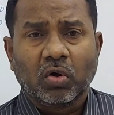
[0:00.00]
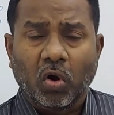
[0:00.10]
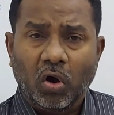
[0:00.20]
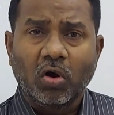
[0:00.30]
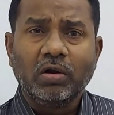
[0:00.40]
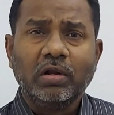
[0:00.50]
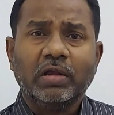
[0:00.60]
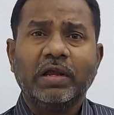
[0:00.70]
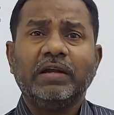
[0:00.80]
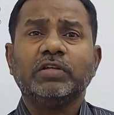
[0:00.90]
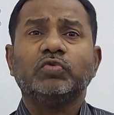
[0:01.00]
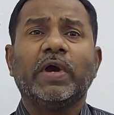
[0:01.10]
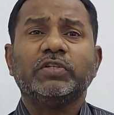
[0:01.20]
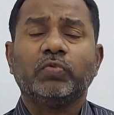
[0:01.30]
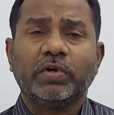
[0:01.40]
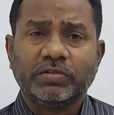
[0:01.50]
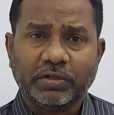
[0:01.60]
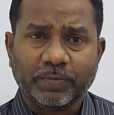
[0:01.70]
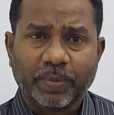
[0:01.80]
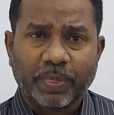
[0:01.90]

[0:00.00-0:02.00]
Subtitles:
or it is vice versa?